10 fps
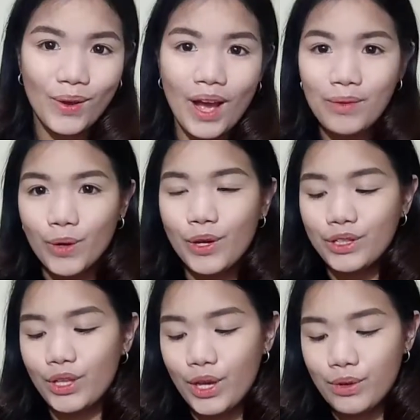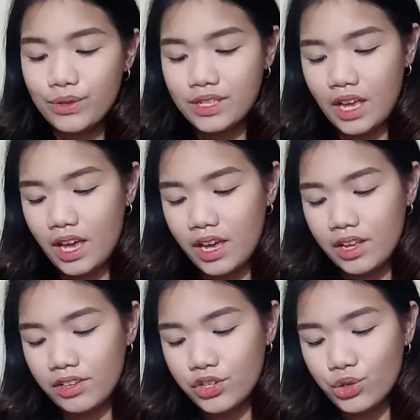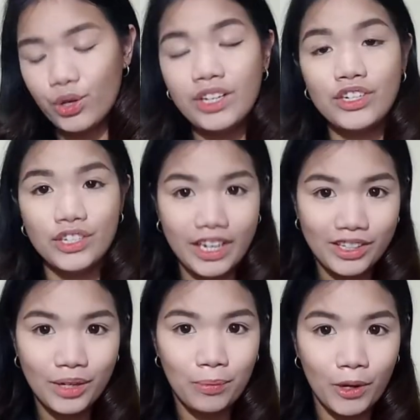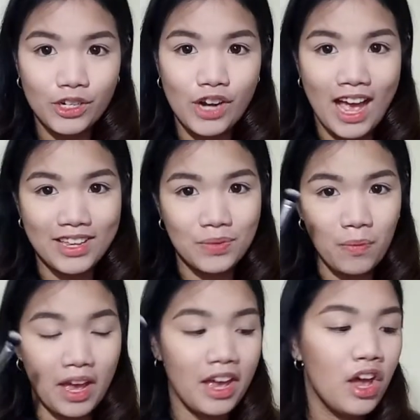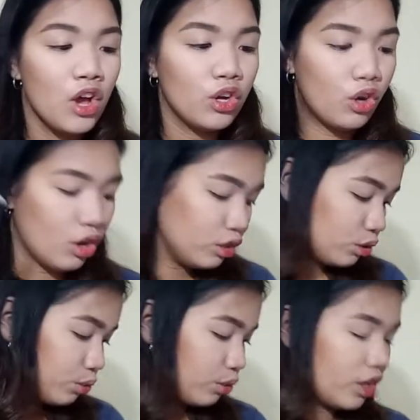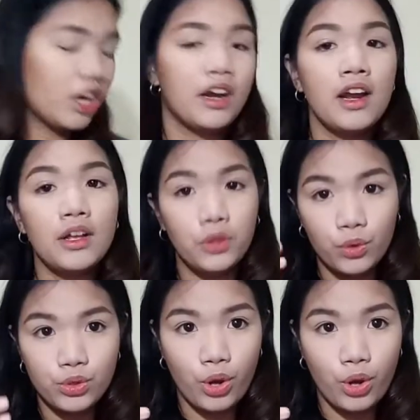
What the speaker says: I'm going to use a short shader brush as my nose